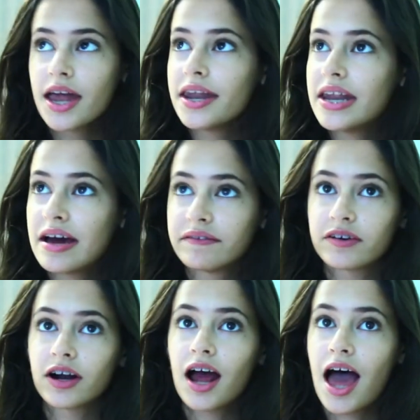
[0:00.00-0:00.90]

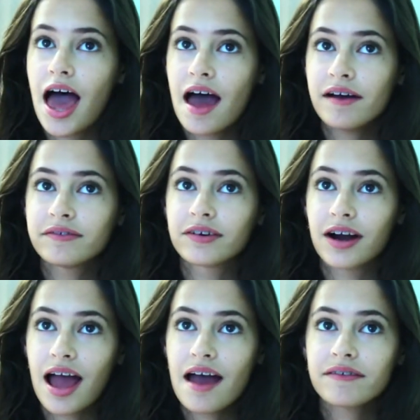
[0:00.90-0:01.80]
never,
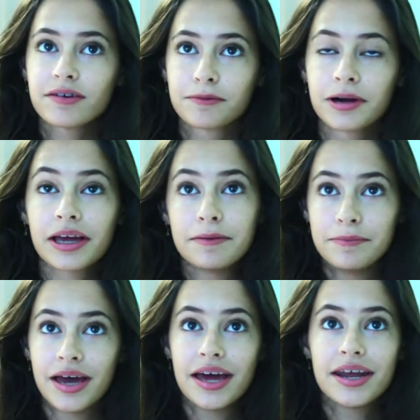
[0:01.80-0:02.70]
ever, ever work in
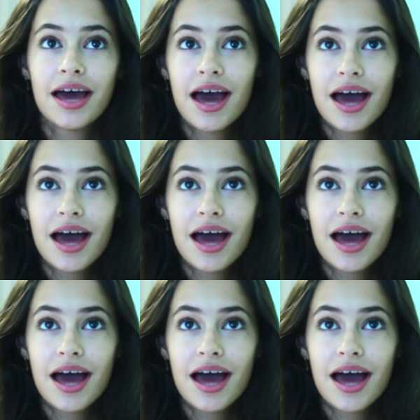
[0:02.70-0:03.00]
bed.